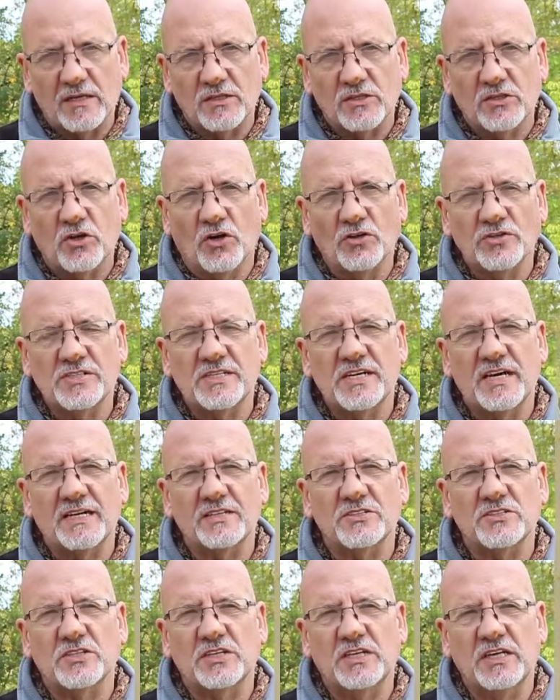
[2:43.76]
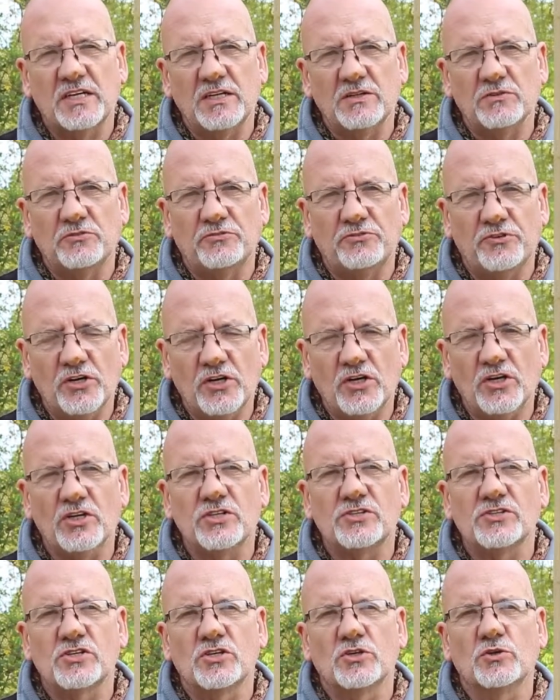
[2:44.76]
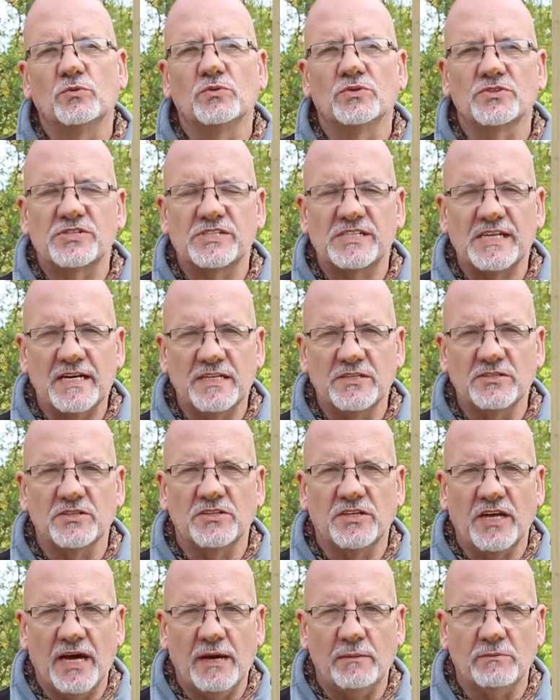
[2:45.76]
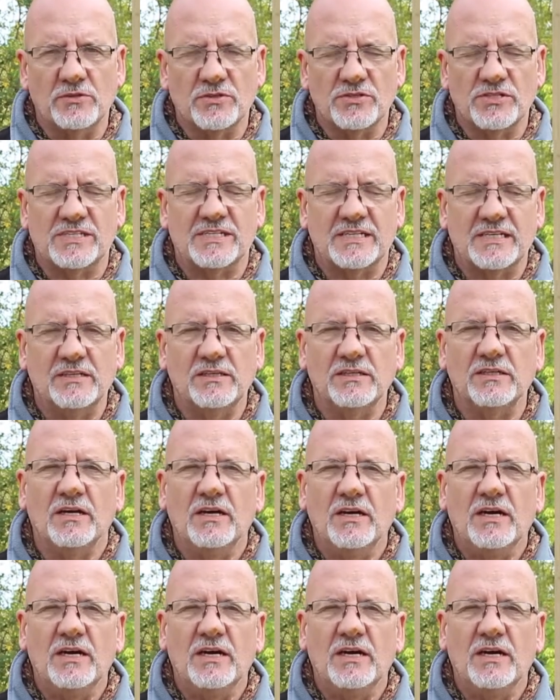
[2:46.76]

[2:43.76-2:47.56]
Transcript: contact a king first, who will send an emiracy.